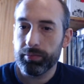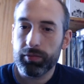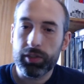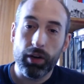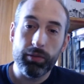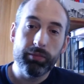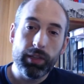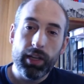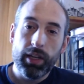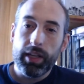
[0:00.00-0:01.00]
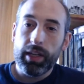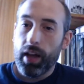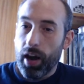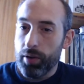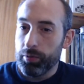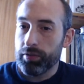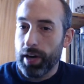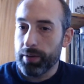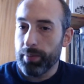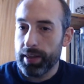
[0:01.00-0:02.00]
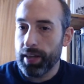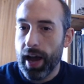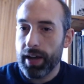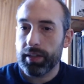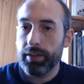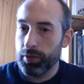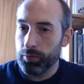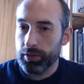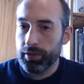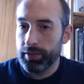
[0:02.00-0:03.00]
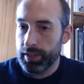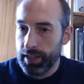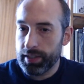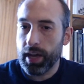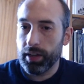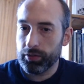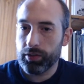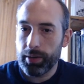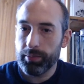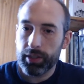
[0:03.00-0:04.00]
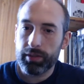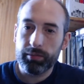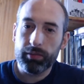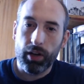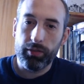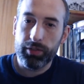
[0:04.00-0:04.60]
So I would recommend that if you want a detailed treatment of the